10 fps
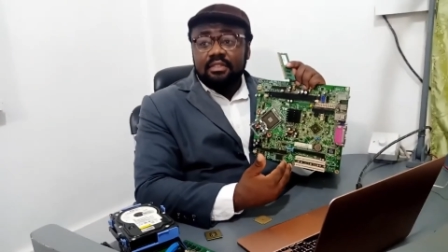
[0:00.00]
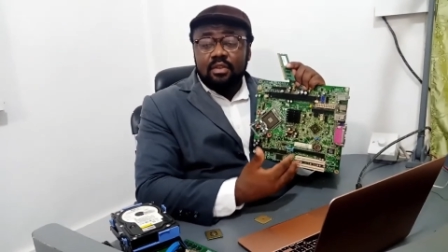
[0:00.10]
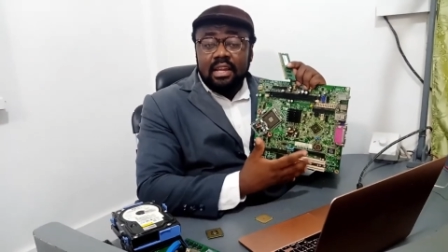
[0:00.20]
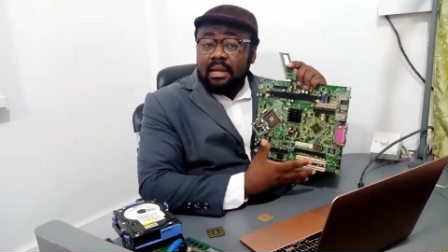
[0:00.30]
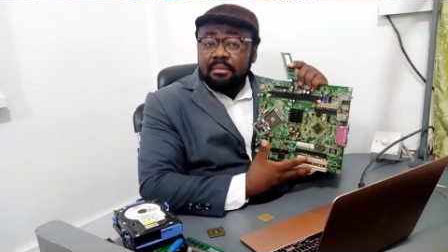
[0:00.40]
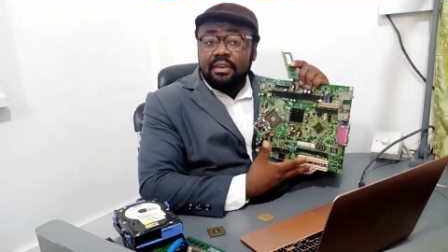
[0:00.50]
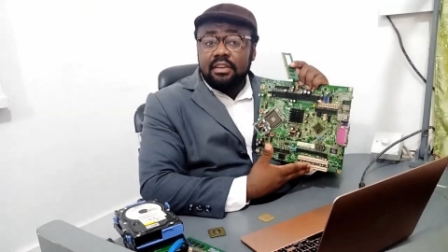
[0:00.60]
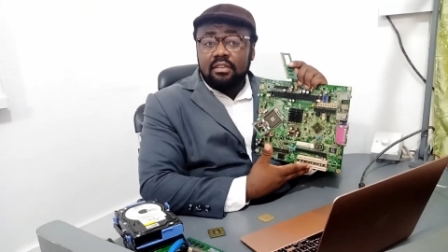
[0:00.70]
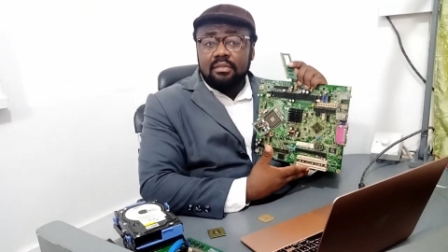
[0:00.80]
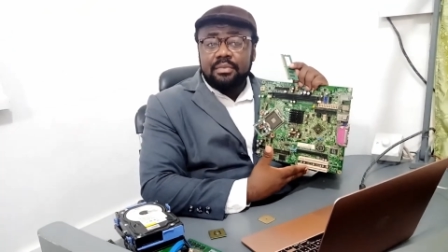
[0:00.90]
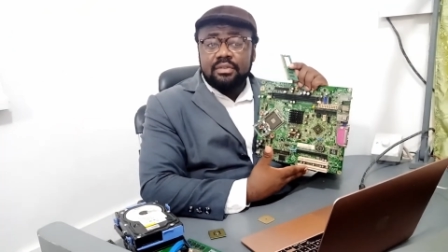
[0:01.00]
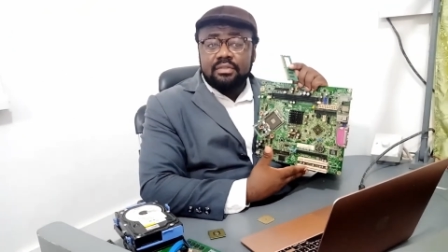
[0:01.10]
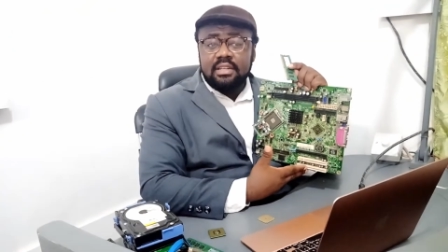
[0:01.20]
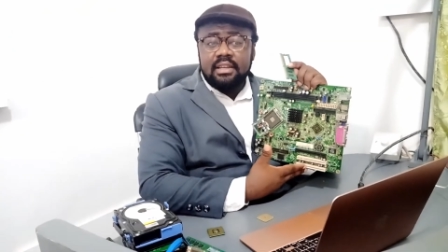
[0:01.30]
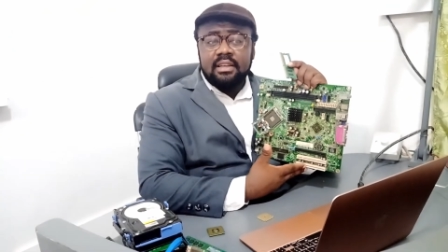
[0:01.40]
You can upgrade your
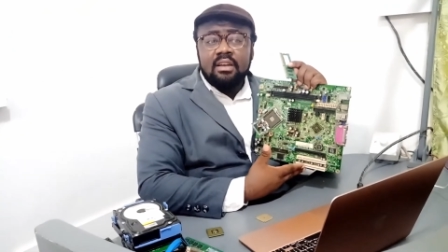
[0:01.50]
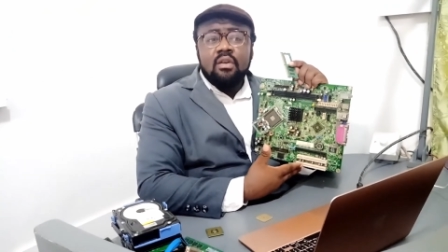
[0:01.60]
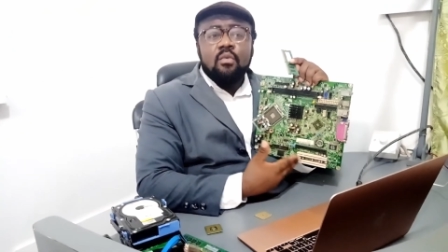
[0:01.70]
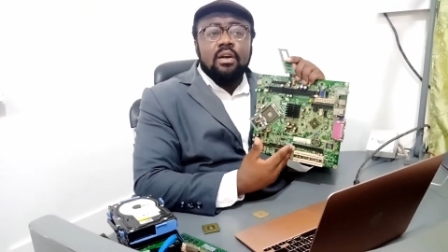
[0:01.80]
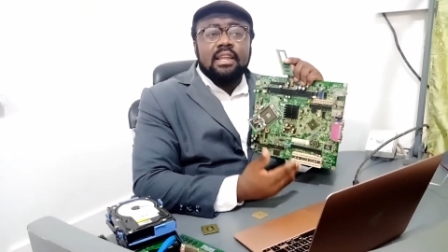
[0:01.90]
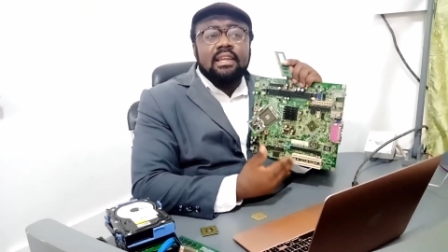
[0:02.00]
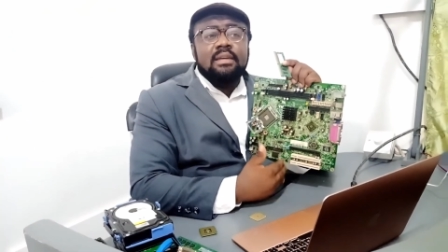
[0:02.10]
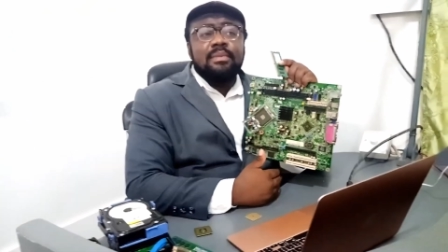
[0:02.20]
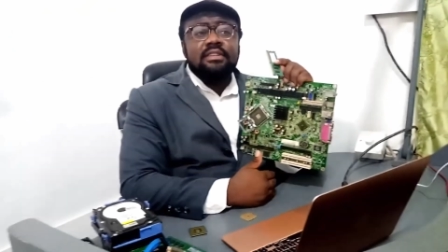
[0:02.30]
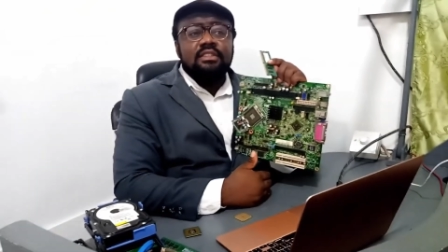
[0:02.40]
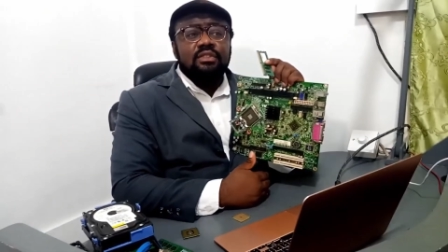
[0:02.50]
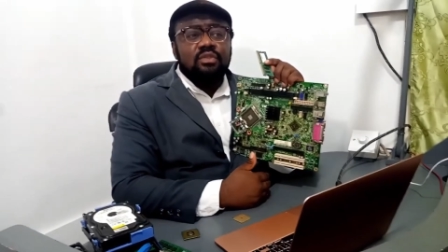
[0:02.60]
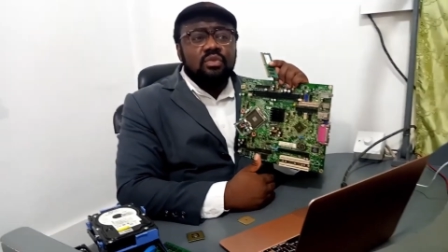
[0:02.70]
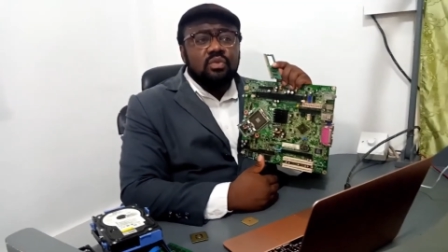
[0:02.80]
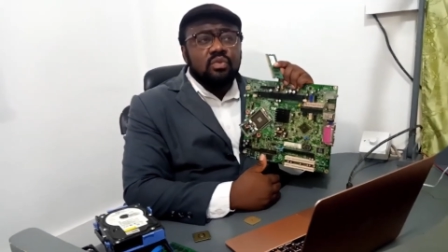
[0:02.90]
computer. What can the person
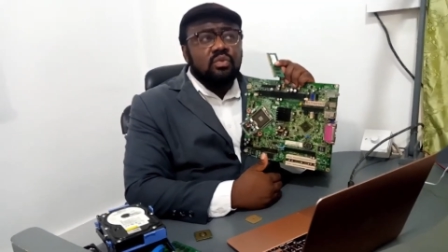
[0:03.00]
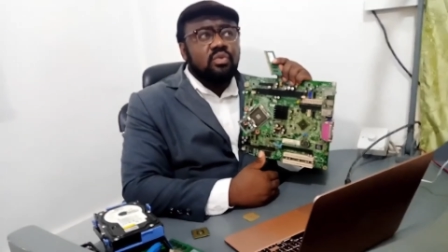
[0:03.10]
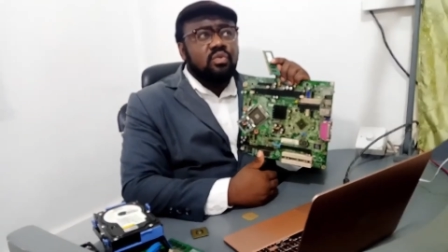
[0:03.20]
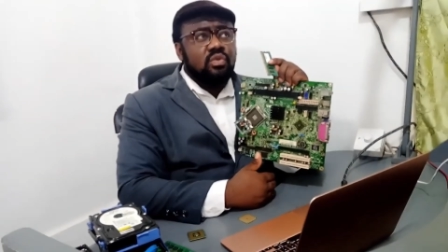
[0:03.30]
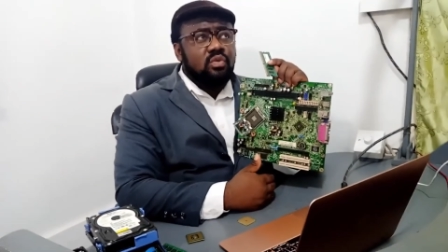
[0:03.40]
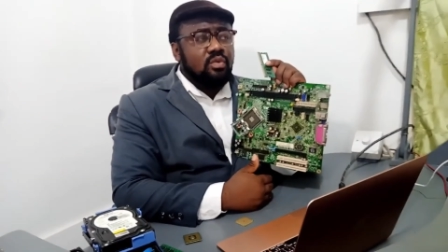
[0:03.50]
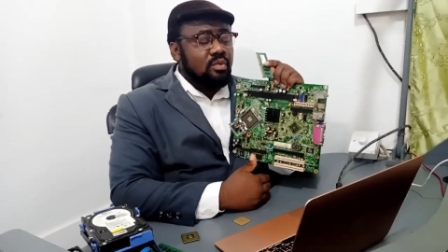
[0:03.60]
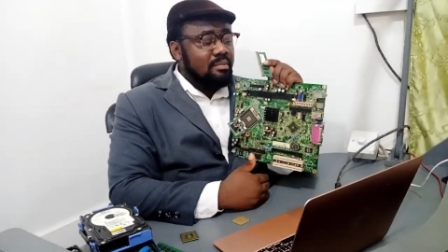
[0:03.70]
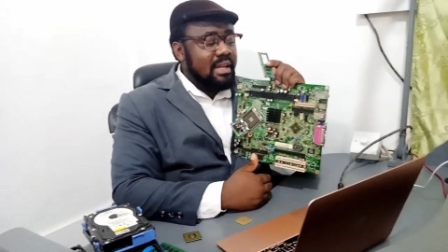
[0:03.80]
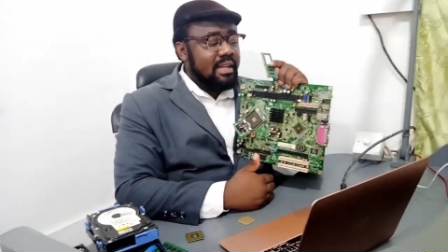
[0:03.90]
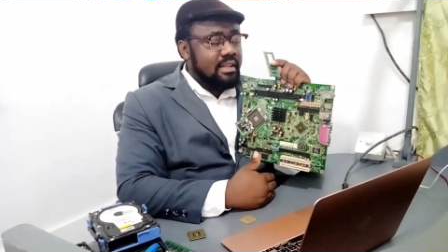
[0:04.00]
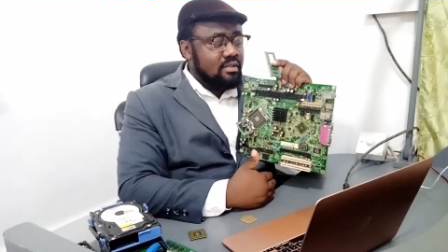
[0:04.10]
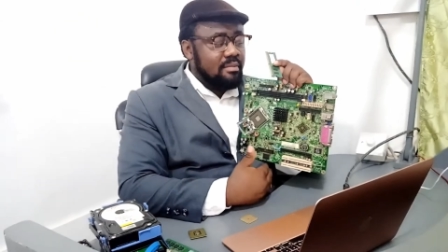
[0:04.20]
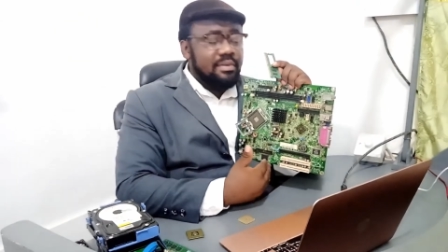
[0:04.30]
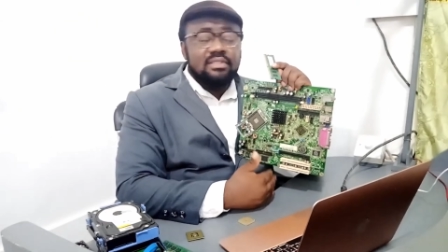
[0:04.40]
do to make his
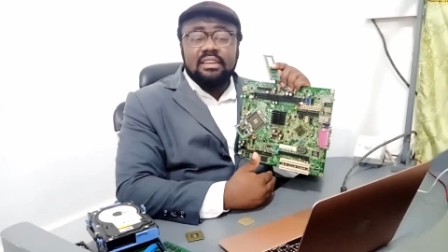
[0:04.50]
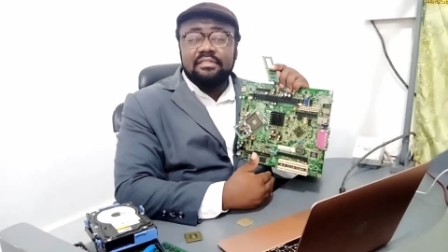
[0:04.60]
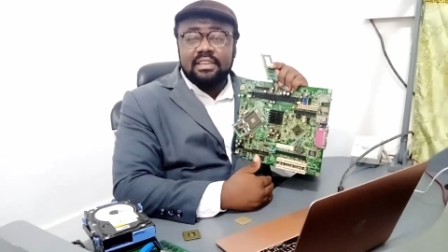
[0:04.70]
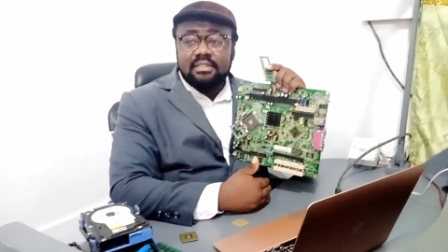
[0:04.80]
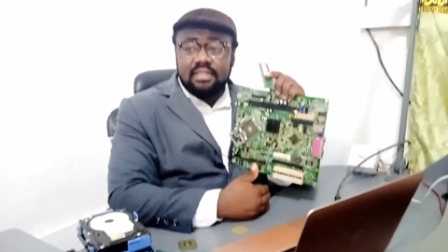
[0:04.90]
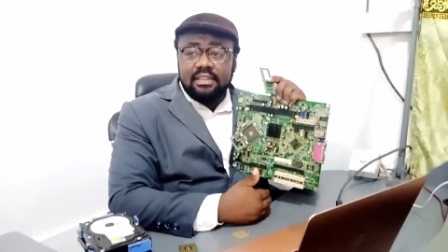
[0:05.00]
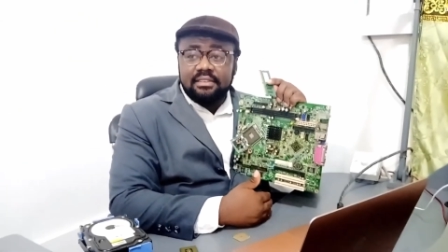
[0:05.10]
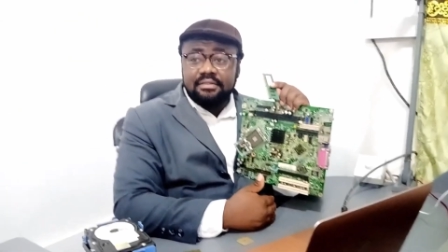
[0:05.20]
computer faster?